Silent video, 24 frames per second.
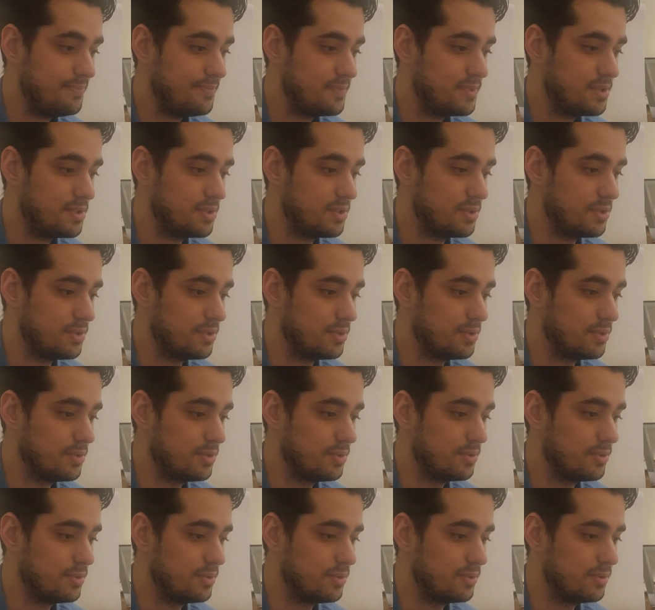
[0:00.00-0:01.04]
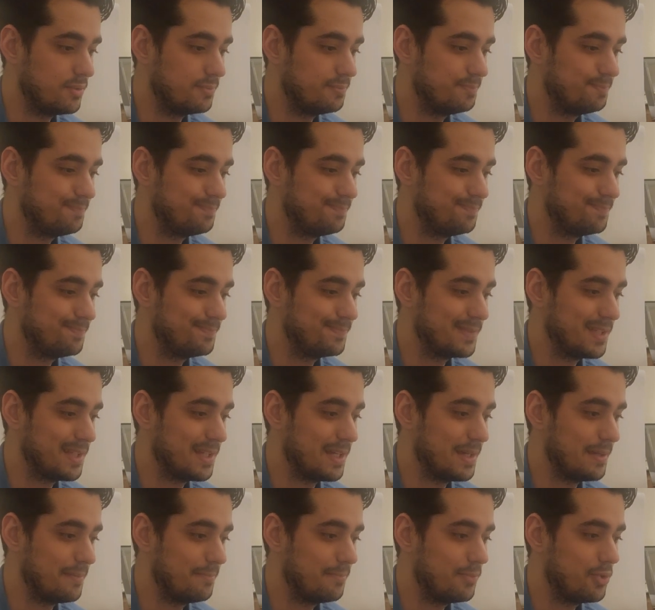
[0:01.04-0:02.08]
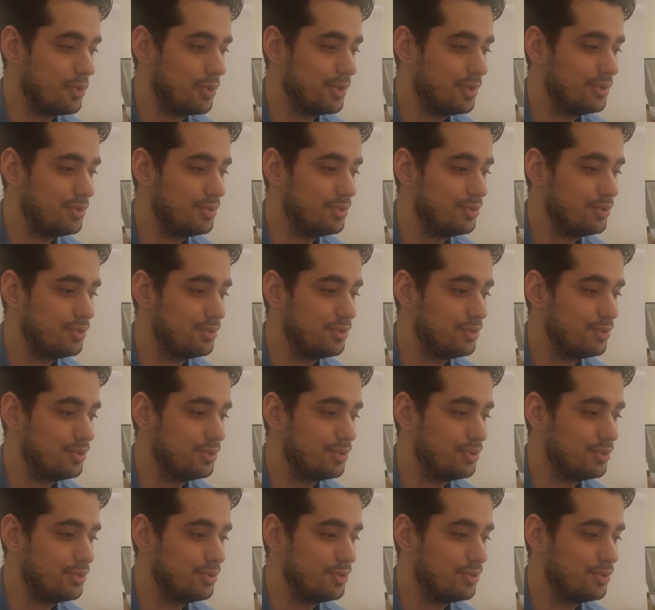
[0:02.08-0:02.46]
So I'm going